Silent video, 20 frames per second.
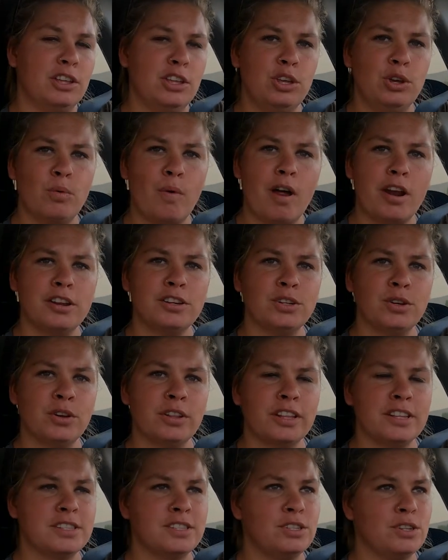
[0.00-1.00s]
you want to do
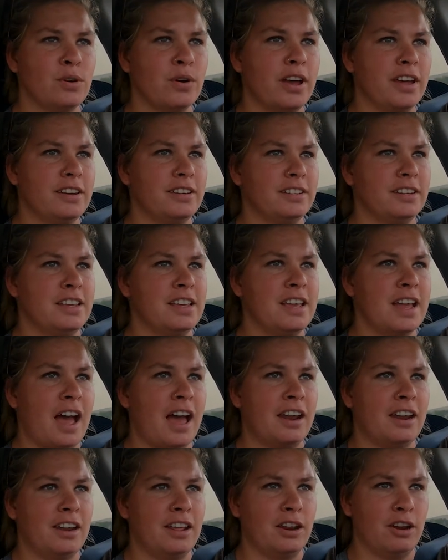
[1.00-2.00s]
it, let's do it. And he
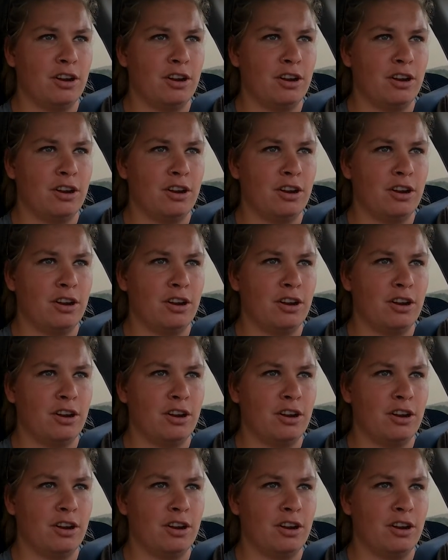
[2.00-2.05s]
had an